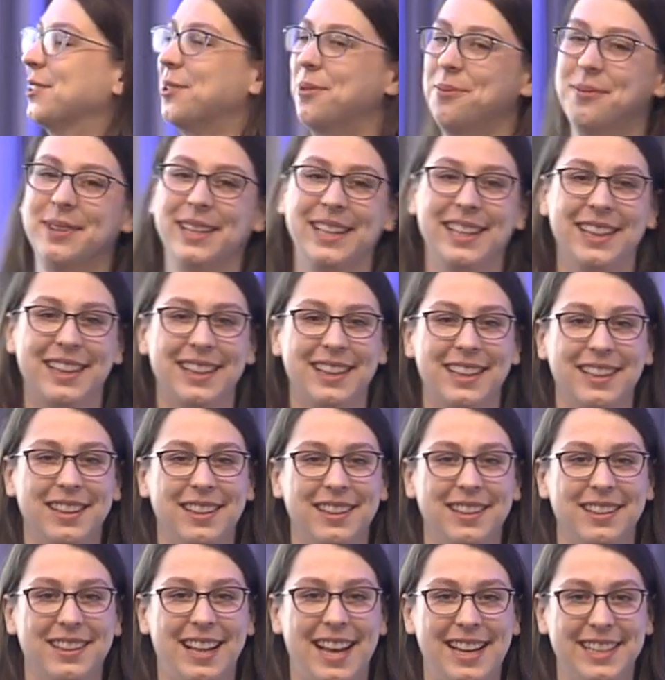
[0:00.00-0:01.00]
so many
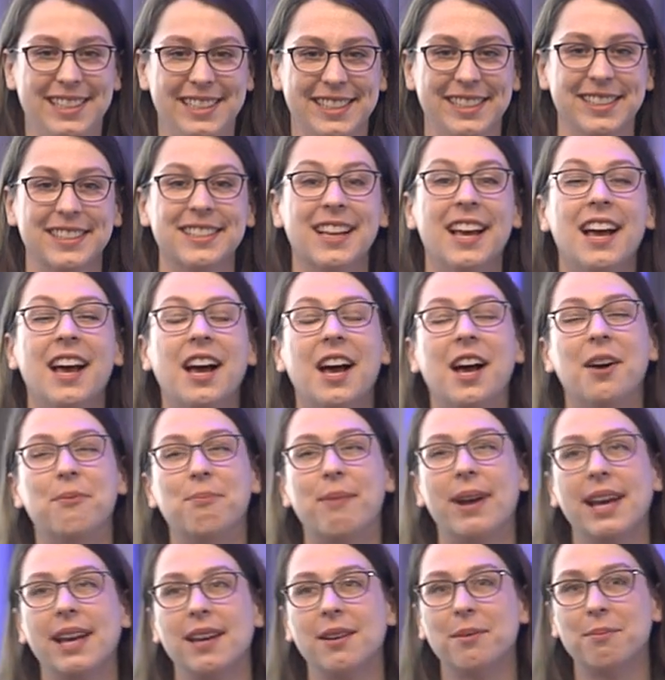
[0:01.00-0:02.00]
ideas.
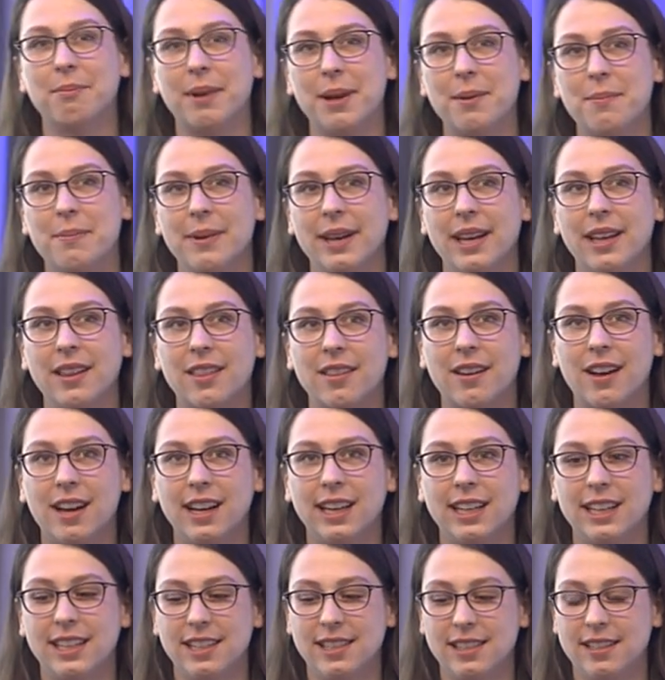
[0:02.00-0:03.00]
My my big
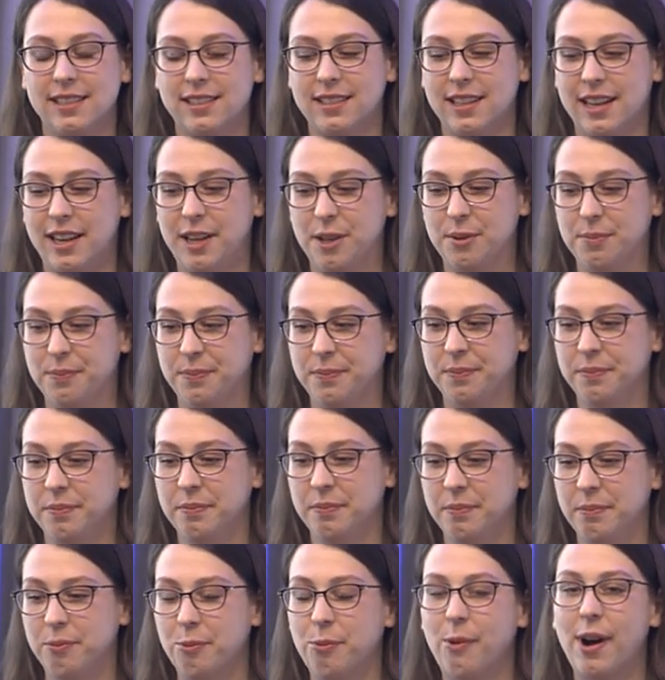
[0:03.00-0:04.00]
thought is um,
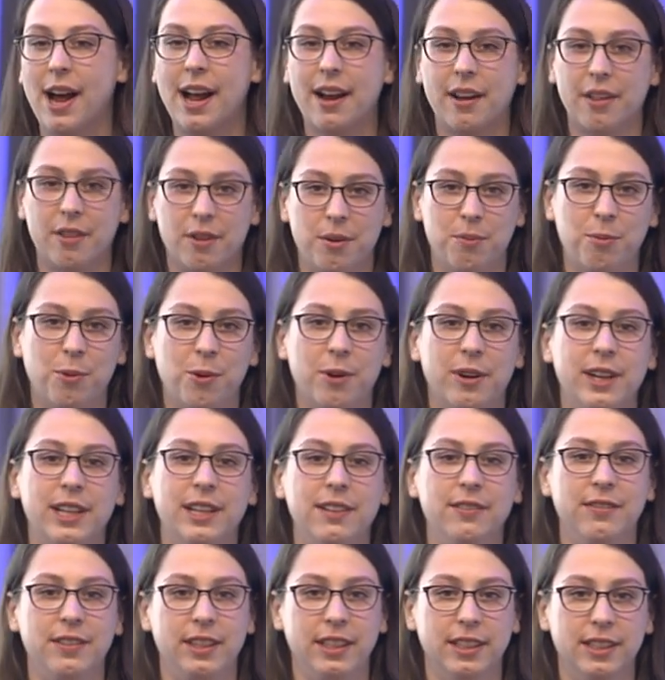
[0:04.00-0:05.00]
why are there more
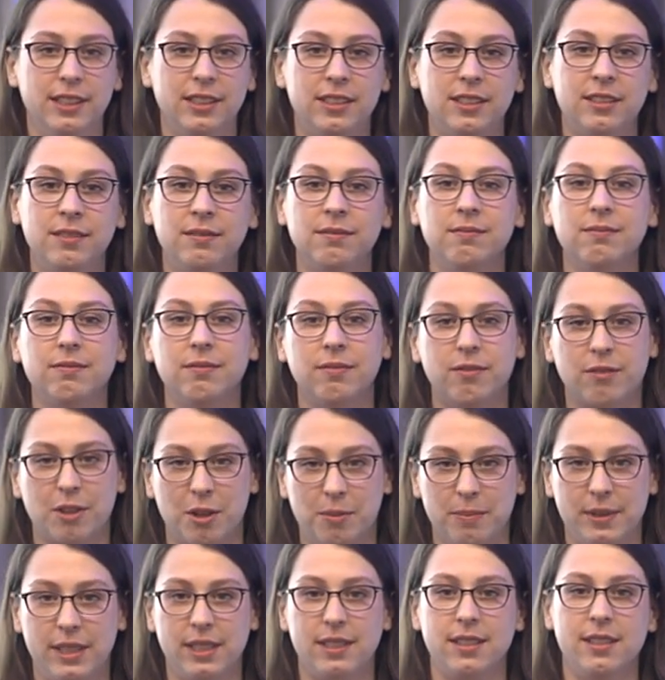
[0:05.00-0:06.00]
EVs
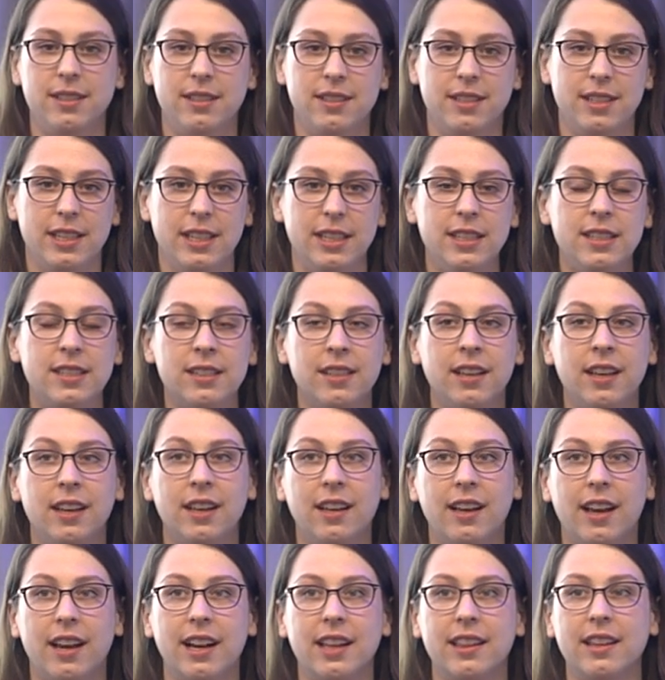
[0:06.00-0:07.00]
from this disease?
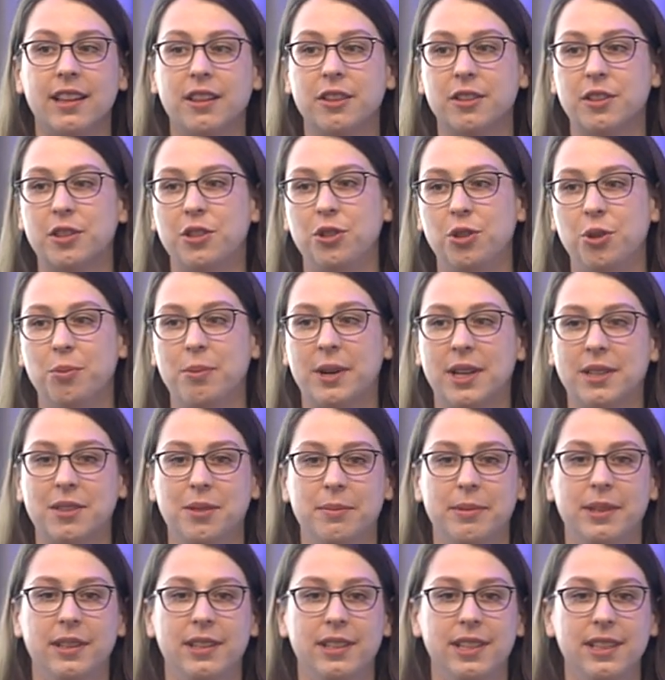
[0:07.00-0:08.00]
And I think there's two
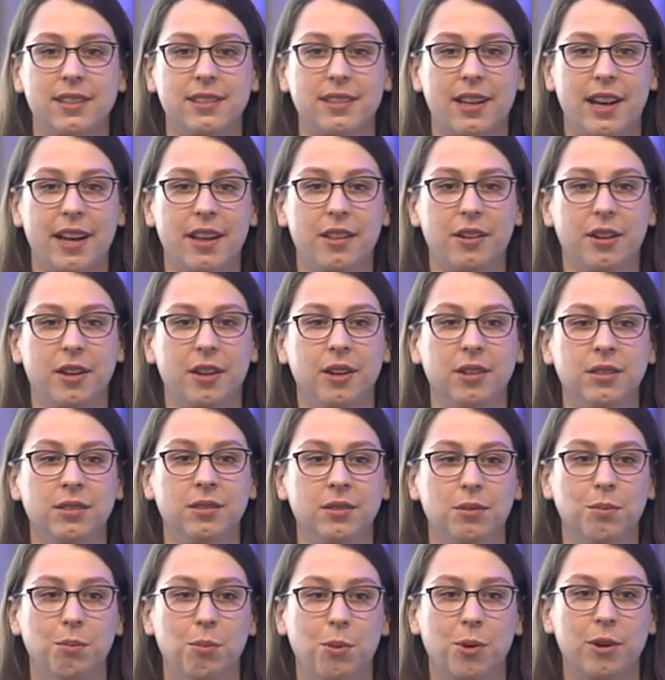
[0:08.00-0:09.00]
possibilities: either
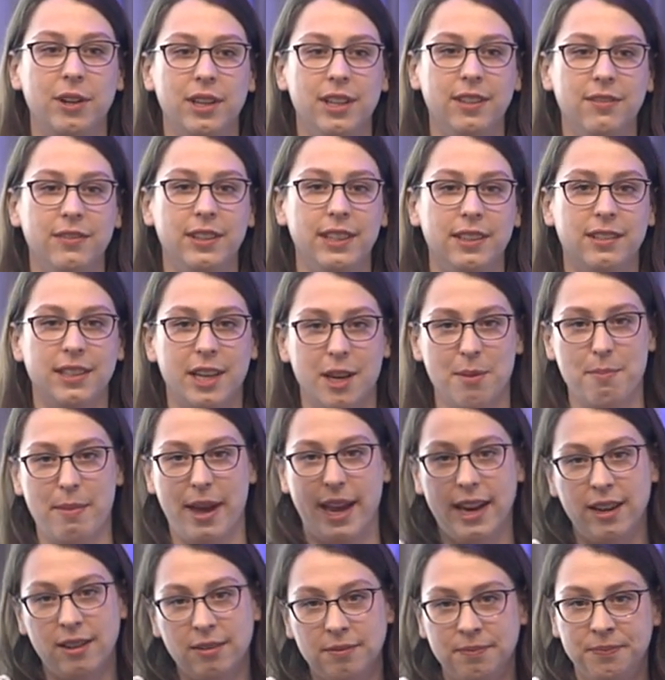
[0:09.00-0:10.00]
more EVs get
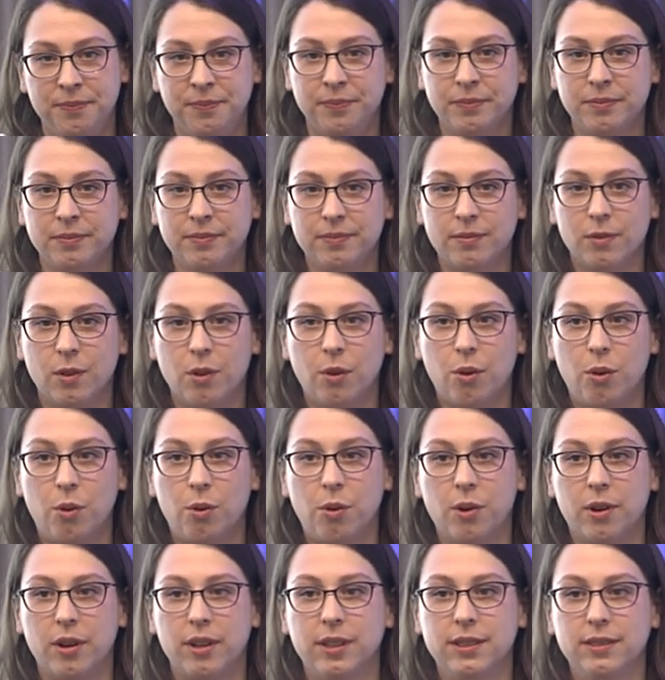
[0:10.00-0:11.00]
made,
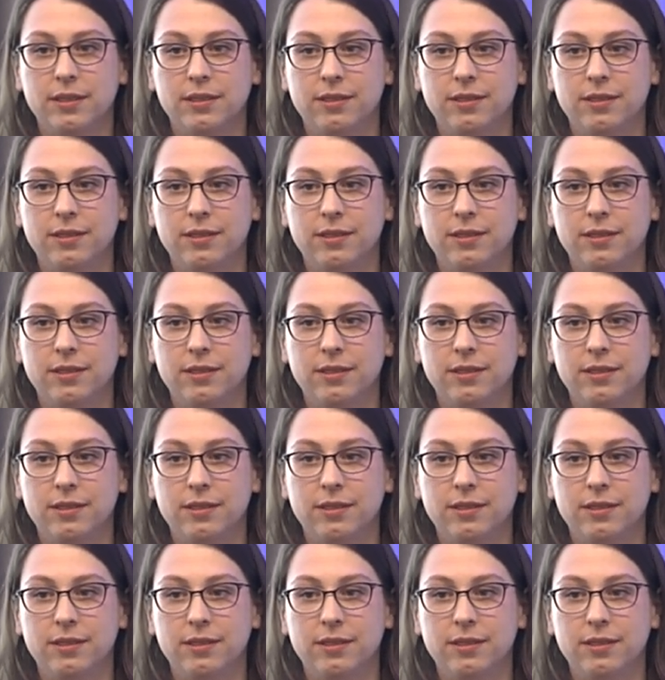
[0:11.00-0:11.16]
or